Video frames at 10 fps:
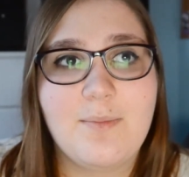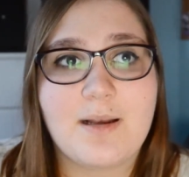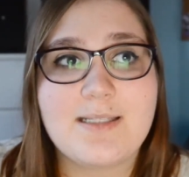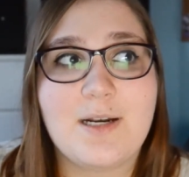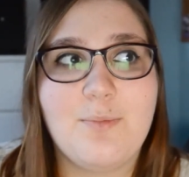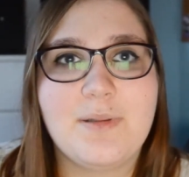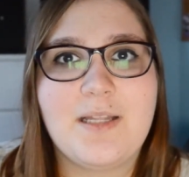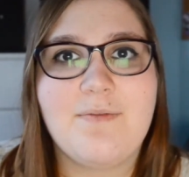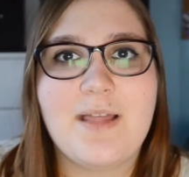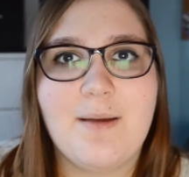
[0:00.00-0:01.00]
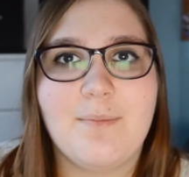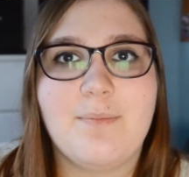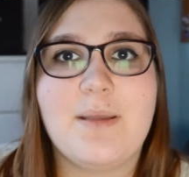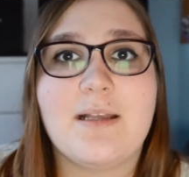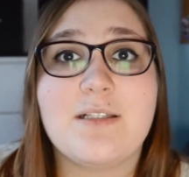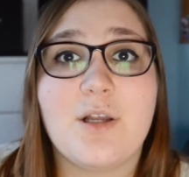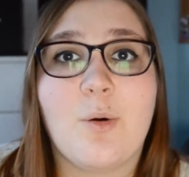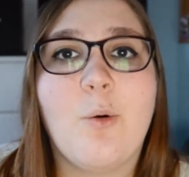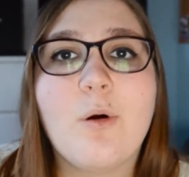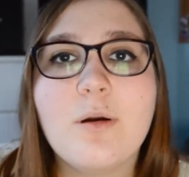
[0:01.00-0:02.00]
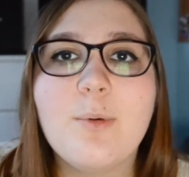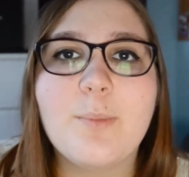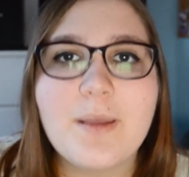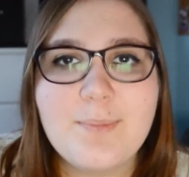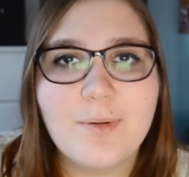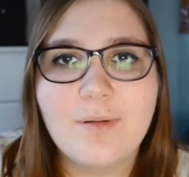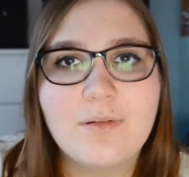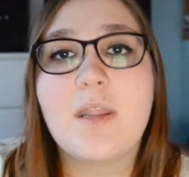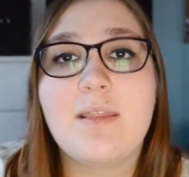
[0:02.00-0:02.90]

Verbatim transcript: because I don't believe them because they're horrible people.